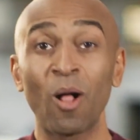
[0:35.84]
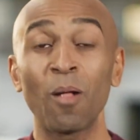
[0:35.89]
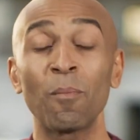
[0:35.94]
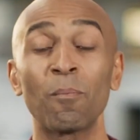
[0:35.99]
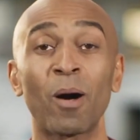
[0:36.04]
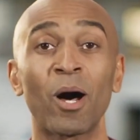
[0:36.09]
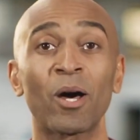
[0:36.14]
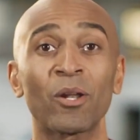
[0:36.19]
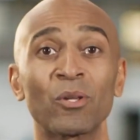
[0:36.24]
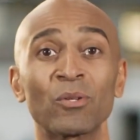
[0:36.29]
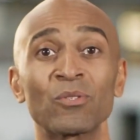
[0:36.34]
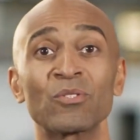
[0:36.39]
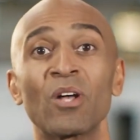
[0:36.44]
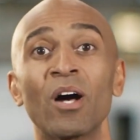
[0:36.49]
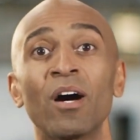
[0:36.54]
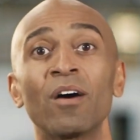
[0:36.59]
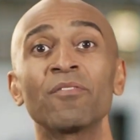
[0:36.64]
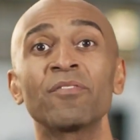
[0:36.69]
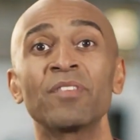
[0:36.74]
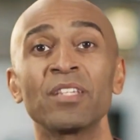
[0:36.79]
All models
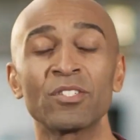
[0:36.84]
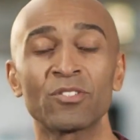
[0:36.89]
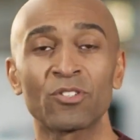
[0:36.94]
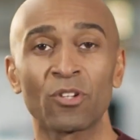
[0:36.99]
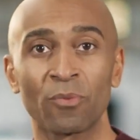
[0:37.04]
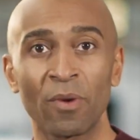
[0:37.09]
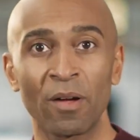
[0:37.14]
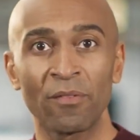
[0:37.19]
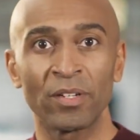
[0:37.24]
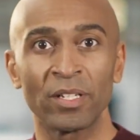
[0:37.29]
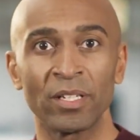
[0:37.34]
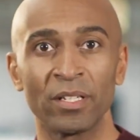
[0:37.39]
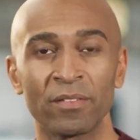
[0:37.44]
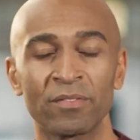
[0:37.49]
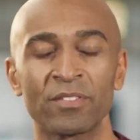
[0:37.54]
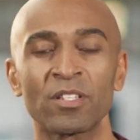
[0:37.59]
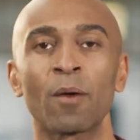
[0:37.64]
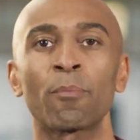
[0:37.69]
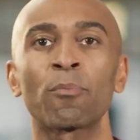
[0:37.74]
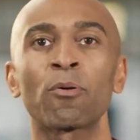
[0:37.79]
of these
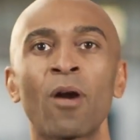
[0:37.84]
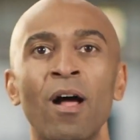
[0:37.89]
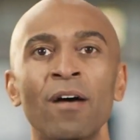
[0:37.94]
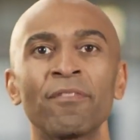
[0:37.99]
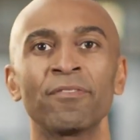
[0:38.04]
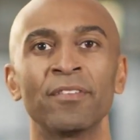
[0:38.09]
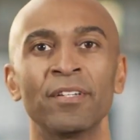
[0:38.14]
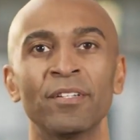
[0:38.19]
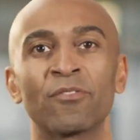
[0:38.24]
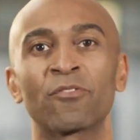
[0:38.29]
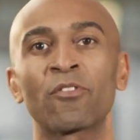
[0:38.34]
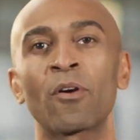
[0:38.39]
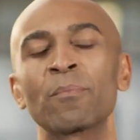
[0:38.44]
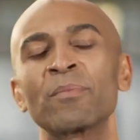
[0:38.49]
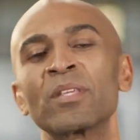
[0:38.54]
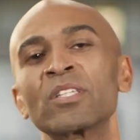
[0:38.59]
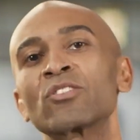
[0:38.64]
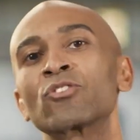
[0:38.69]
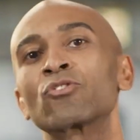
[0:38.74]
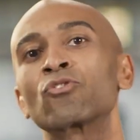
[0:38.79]
derivatives profit
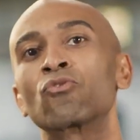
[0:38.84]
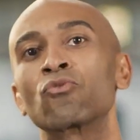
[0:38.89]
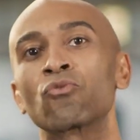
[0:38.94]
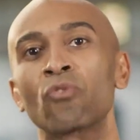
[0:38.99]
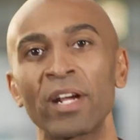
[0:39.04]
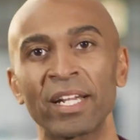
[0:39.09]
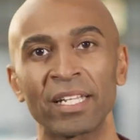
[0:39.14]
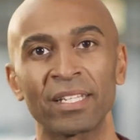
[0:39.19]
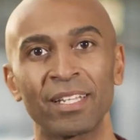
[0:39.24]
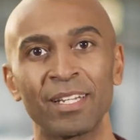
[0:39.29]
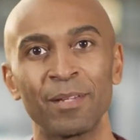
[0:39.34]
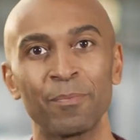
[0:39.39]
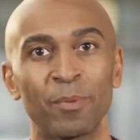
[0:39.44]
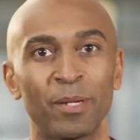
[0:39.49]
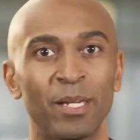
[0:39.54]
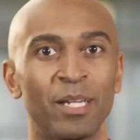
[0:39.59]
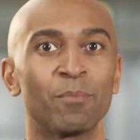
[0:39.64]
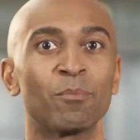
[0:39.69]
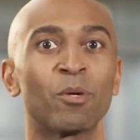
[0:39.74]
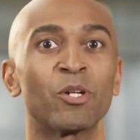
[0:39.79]
from this great leap
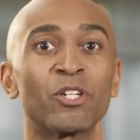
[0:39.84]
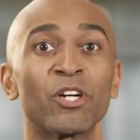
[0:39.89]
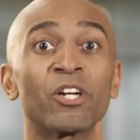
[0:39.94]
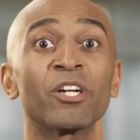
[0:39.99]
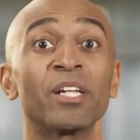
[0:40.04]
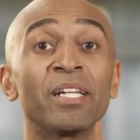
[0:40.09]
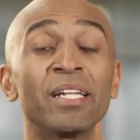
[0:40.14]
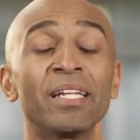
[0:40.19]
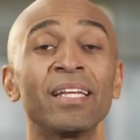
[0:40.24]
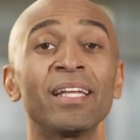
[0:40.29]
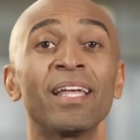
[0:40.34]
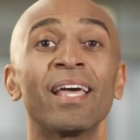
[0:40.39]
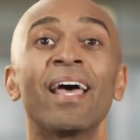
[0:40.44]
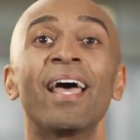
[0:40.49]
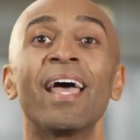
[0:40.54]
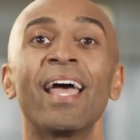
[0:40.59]
in modernity